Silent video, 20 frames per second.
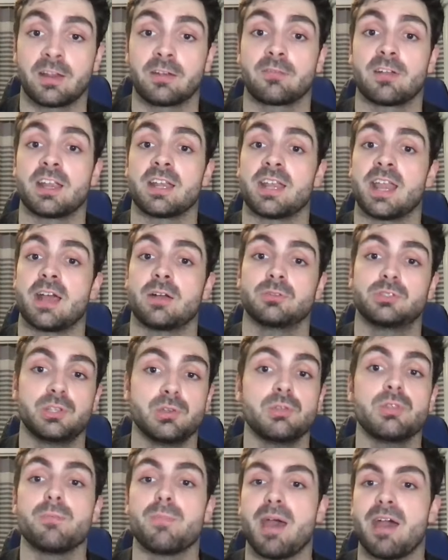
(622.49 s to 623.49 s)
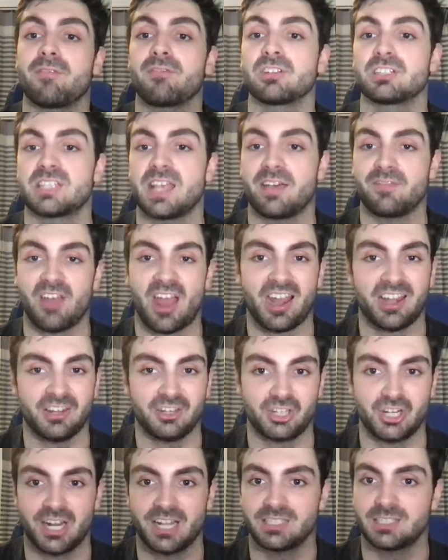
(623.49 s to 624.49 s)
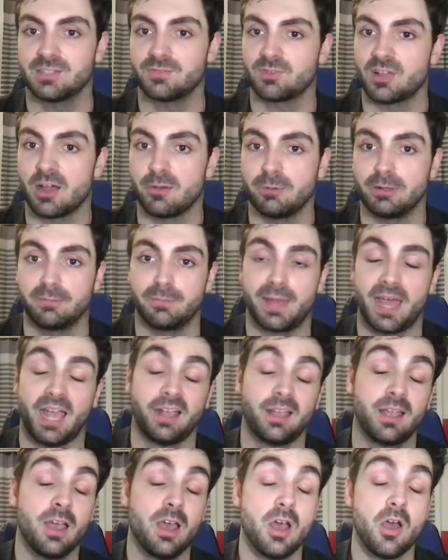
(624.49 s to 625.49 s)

right now do the Mavericks have any chance of coming back?